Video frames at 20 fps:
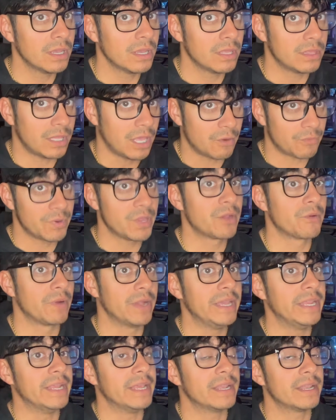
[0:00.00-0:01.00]
not
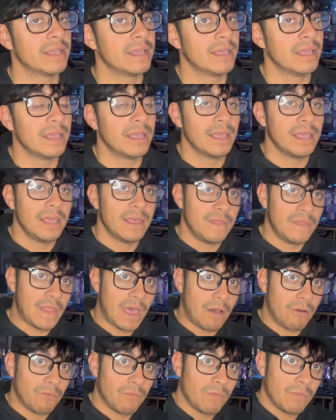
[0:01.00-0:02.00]
regraded.
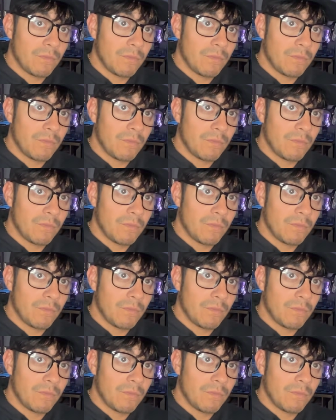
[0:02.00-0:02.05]
Now,